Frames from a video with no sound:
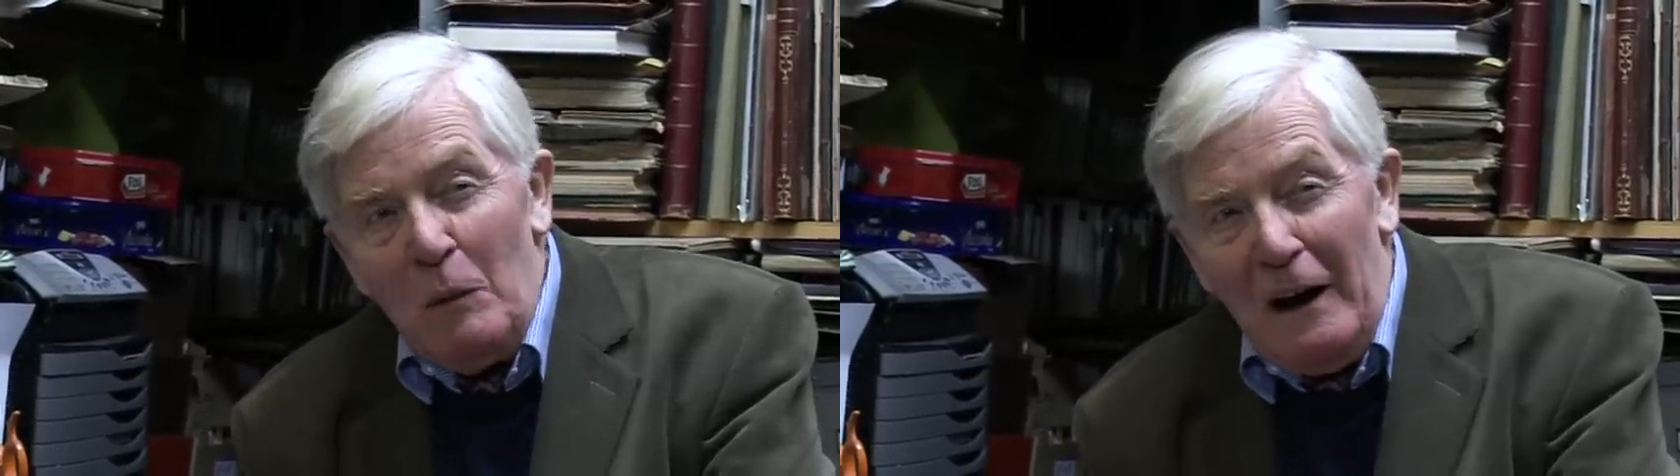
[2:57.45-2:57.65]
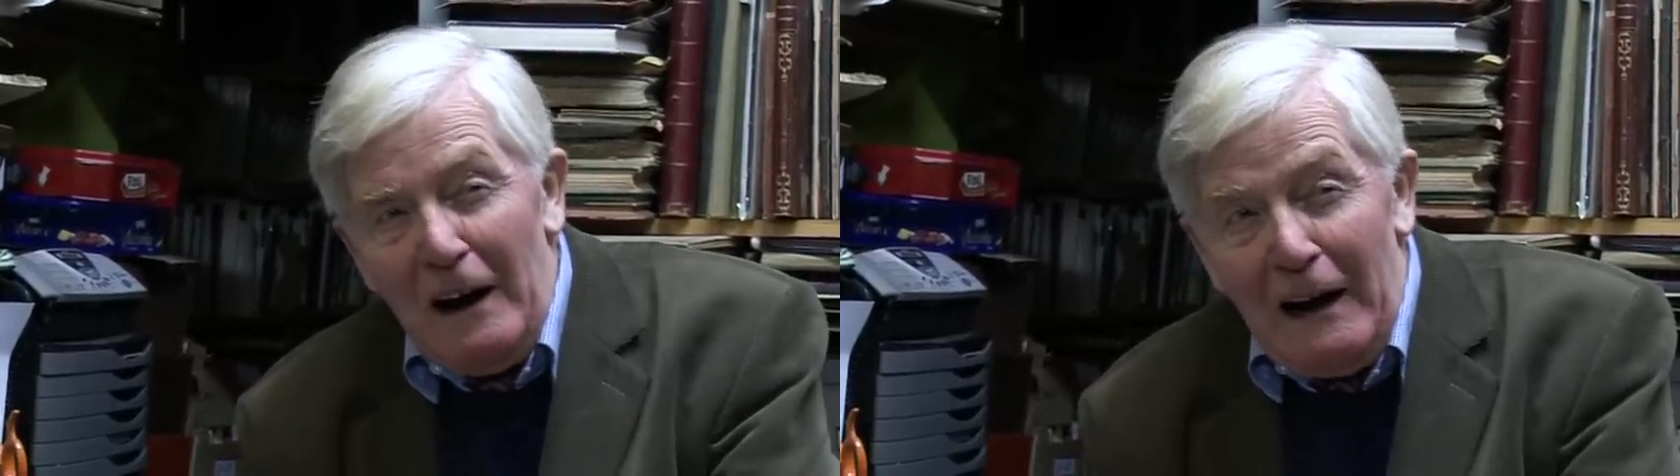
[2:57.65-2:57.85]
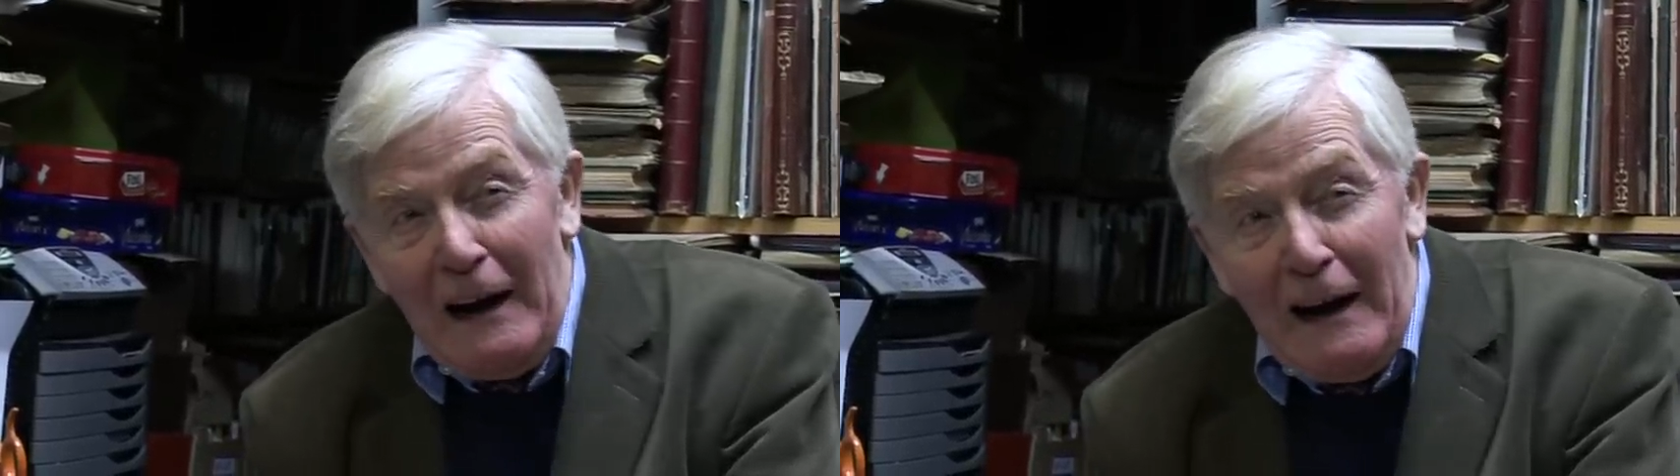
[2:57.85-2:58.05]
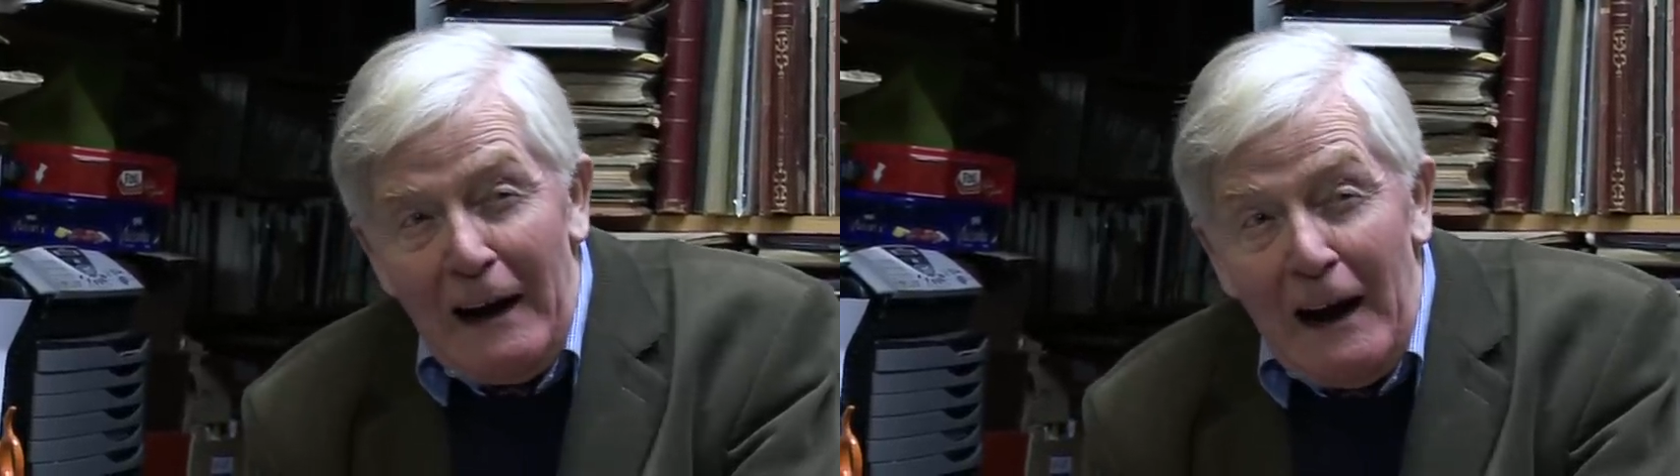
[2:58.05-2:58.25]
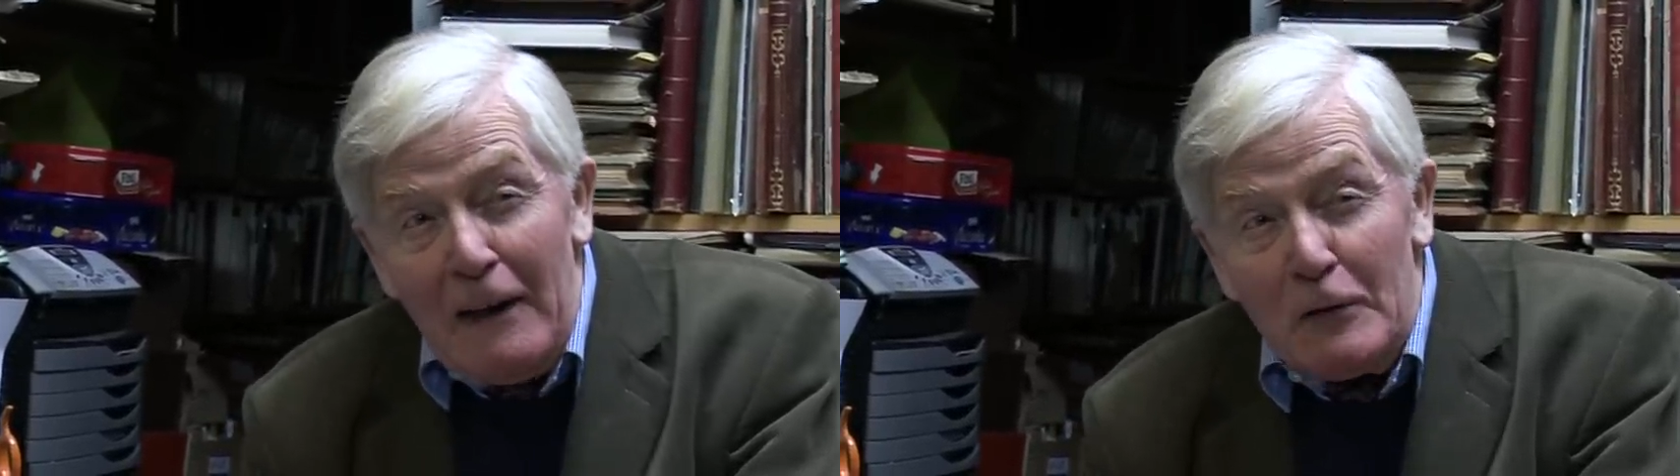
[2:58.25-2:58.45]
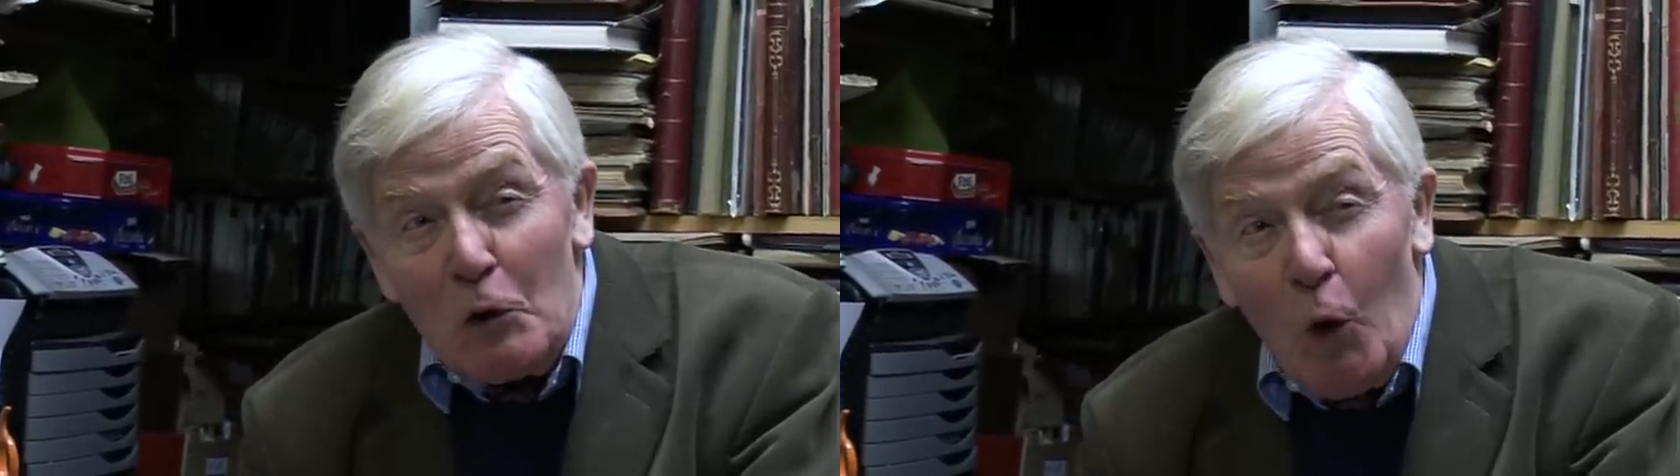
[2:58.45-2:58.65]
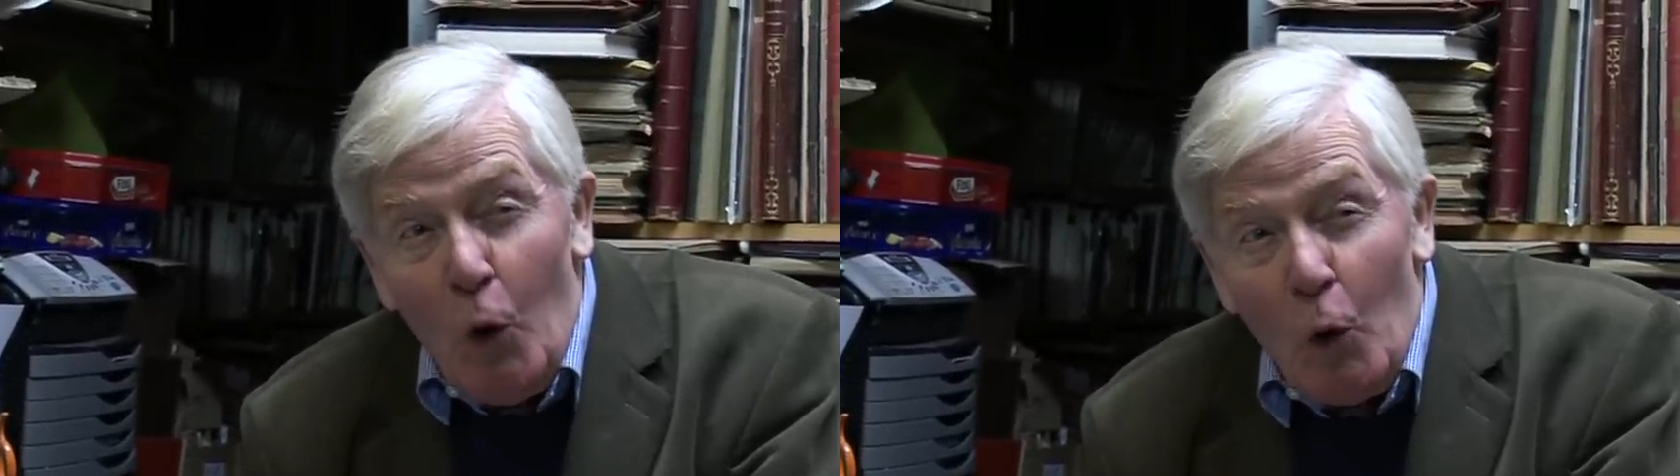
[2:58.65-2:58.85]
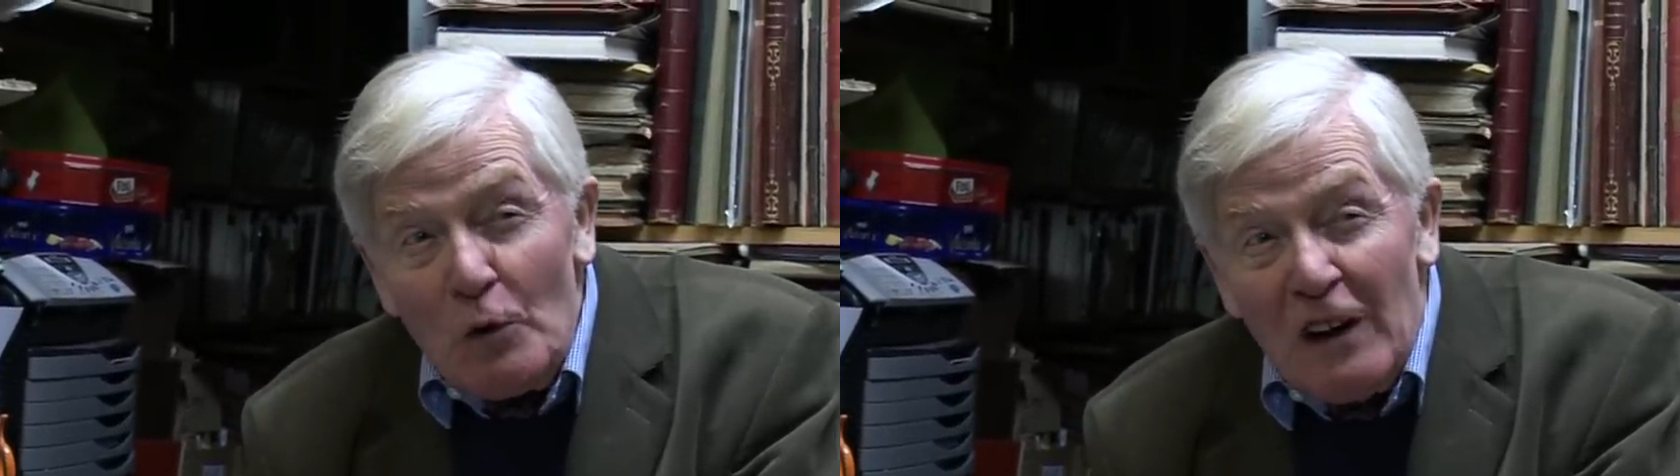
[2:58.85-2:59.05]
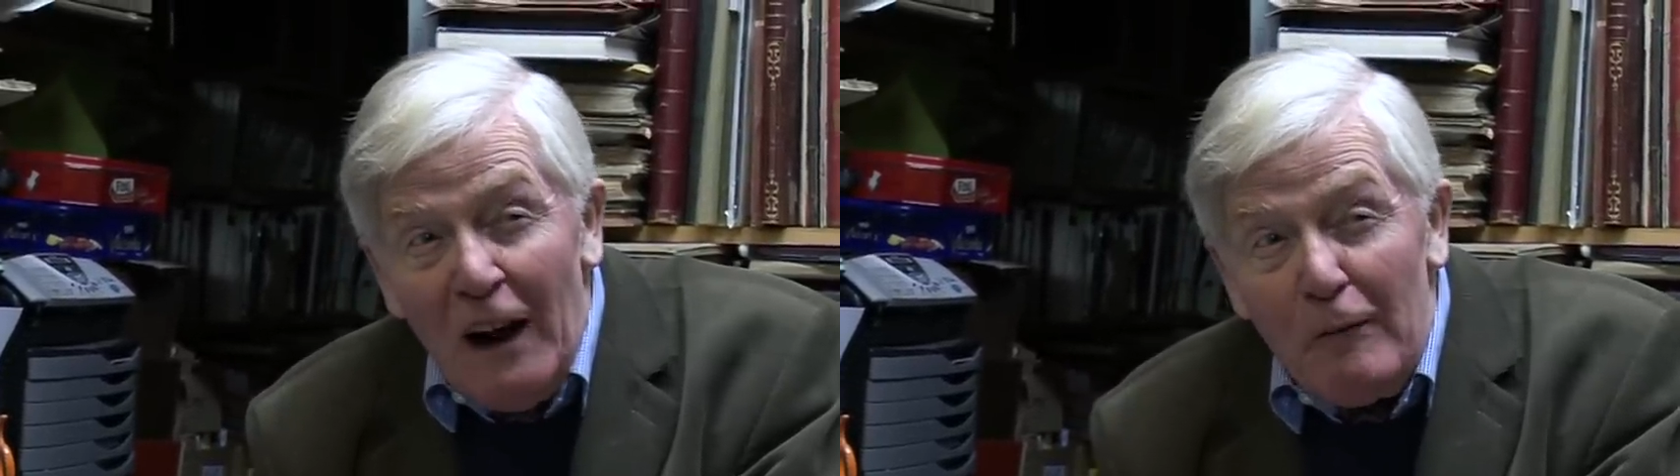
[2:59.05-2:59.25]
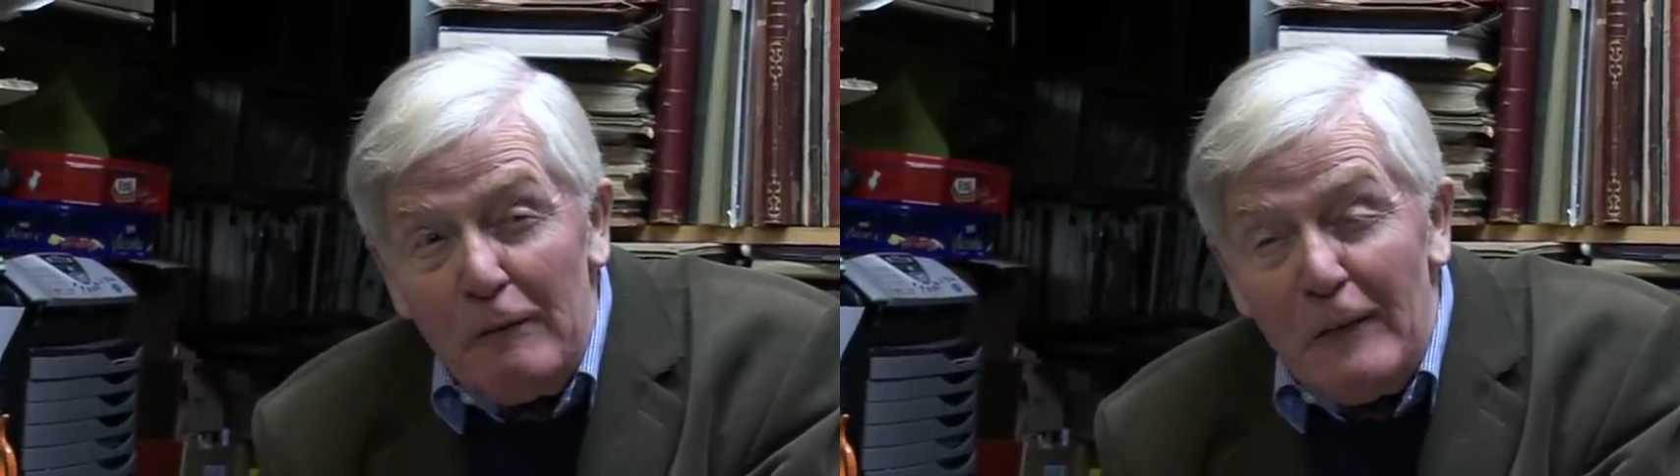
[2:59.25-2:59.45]
where I have caught
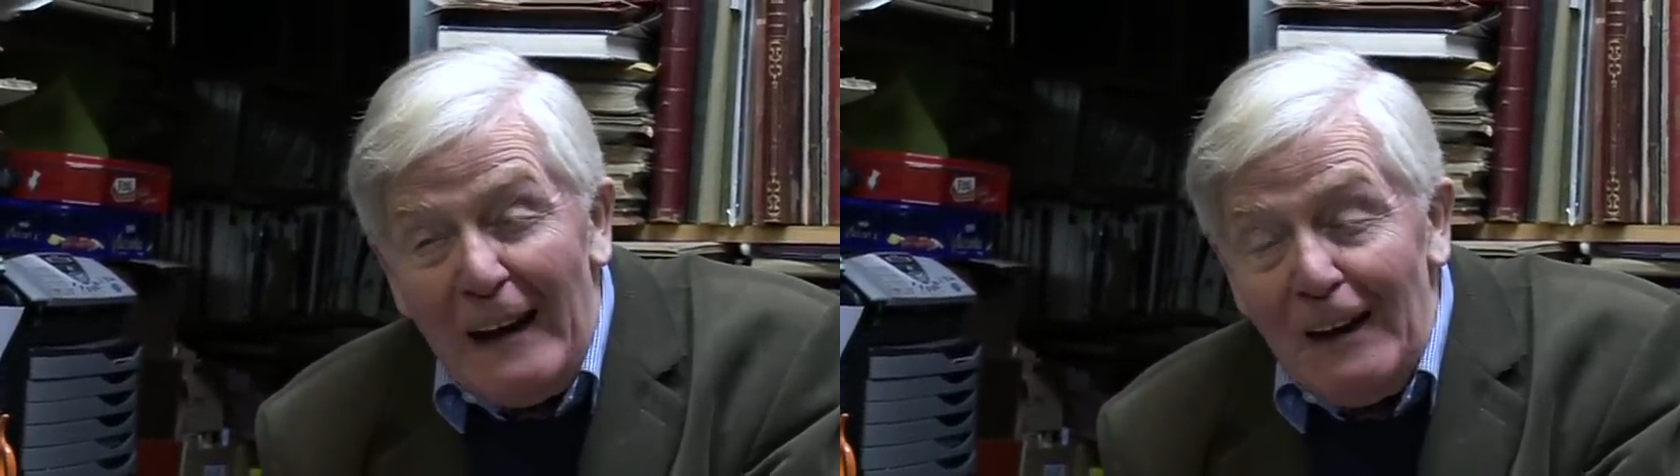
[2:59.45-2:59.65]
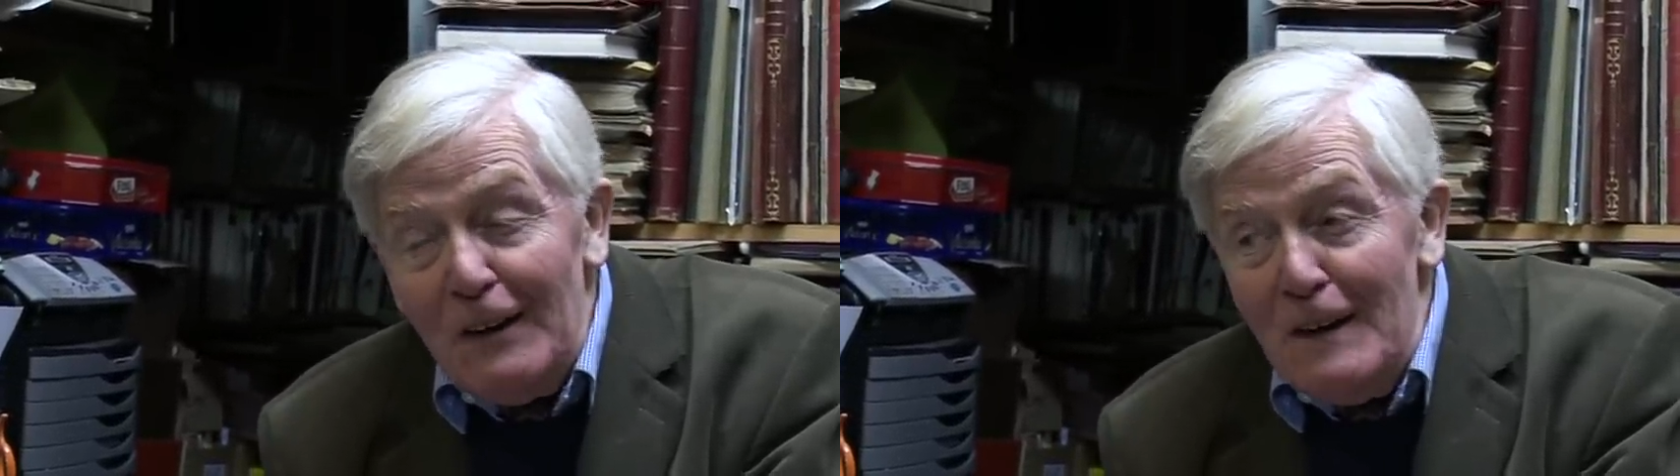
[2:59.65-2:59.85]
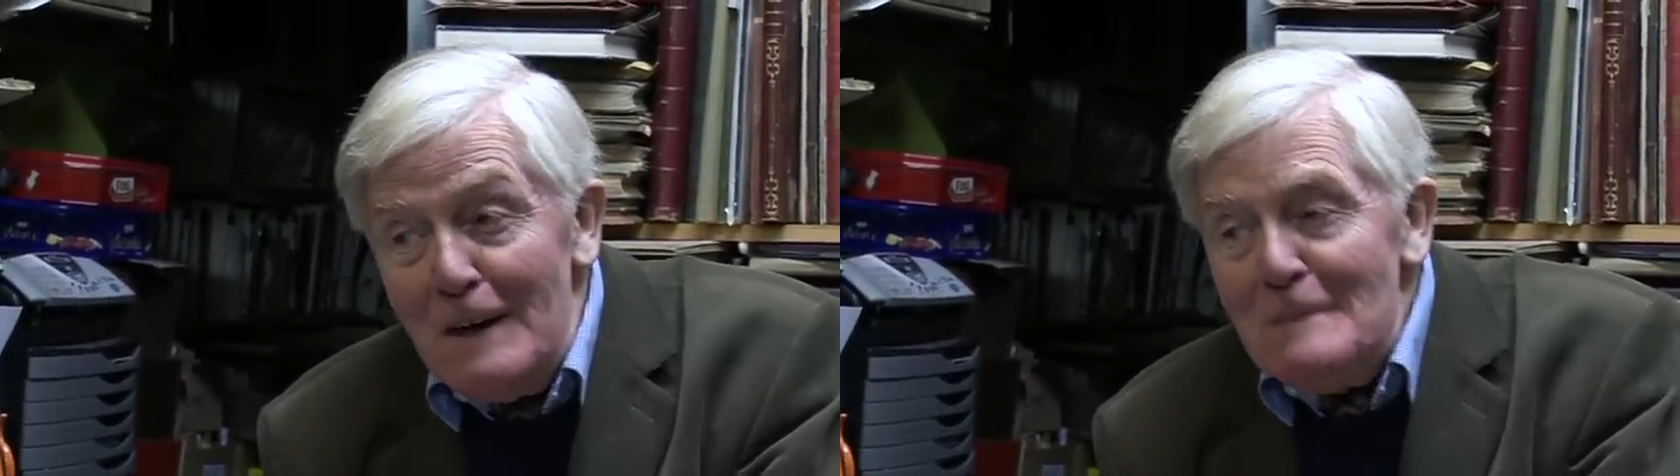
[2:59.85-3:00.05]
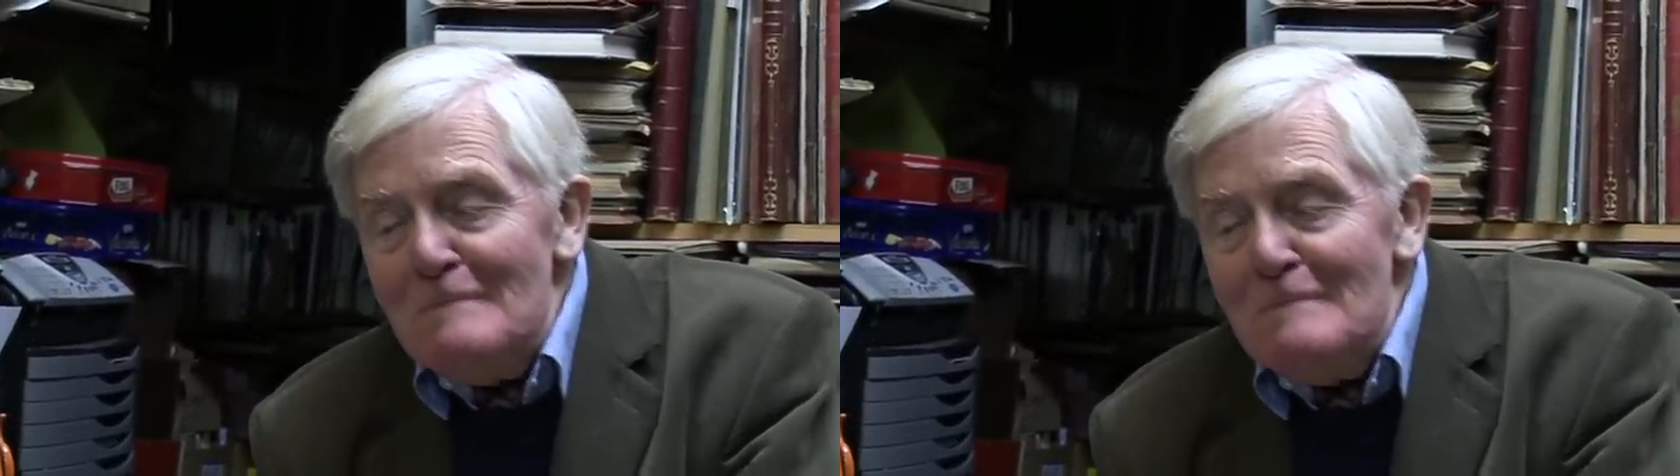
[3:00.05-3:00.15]
a felon.